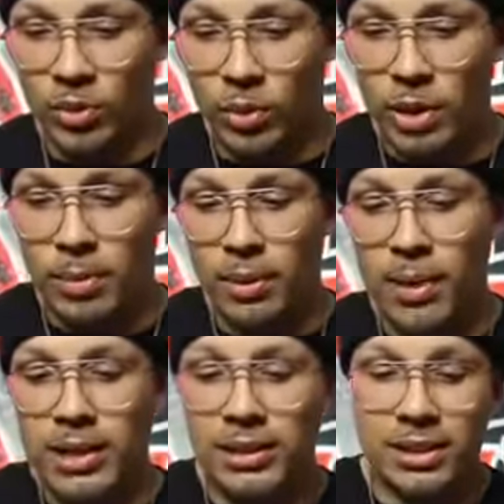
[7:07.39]
we're going to put the
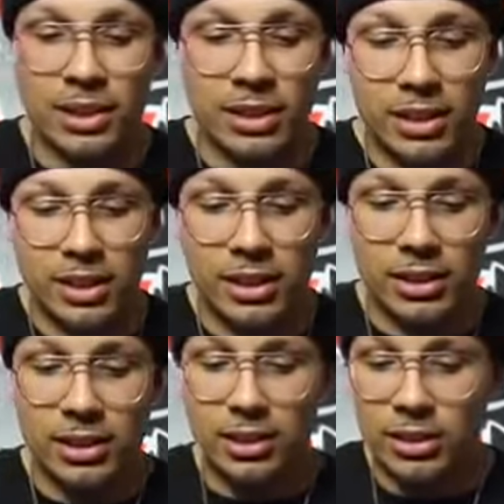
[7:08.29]
boxes in good
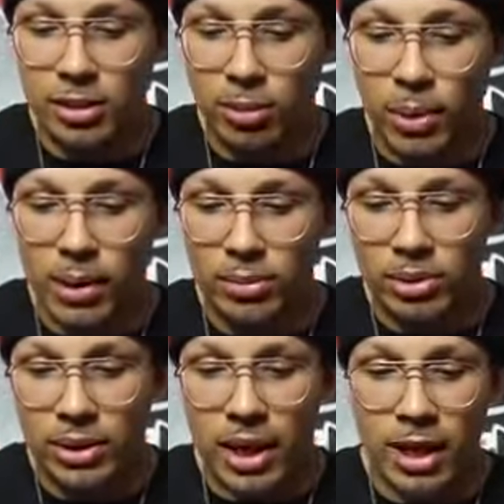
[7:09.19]
condition. No problems
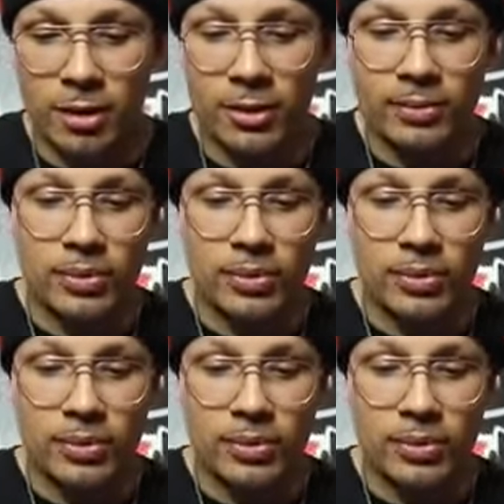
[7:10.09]
with that.